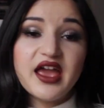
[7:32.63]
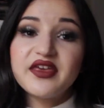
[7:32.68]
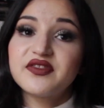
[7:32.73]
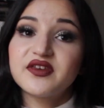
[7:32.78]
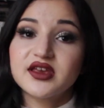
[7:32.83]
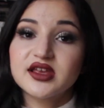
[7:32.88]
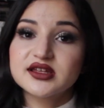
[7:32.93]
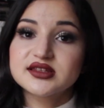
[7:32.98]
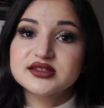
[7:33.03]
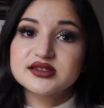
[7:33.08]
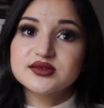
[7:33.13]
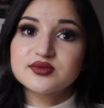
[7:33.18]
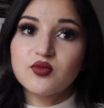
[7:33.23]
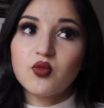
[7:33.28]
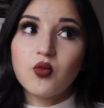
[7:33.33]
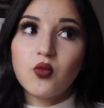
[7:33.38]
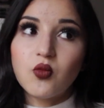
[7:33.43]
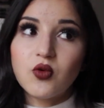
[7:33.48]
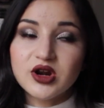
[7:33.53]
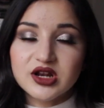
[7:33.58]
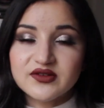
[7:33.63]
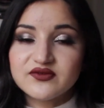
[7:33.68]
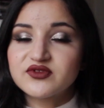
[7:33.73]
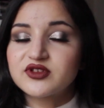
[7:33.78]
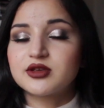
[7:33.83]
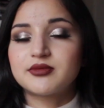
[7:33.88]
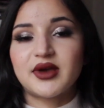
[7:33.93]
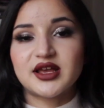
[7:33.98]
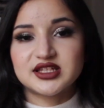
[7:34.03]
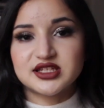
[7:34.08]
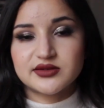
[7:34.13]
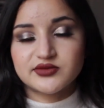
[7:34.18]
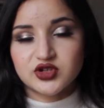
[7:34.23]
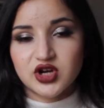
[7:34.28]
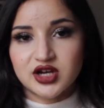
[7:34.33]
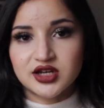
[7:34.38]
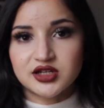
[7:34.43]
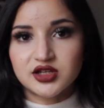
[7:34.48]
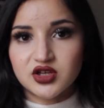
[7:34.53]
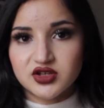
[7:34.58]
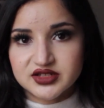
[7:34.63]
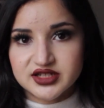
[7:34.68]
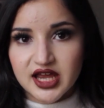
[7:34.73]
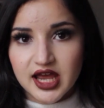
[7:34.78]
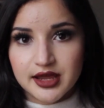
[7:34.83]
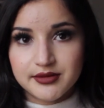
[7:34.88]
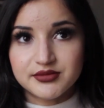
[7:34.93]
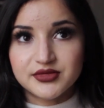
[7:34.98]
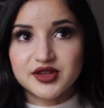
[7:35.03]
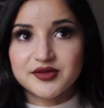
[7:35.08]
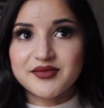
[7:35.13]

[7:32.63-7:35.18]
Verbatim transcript: I think it's one of the best I've tried in a long time.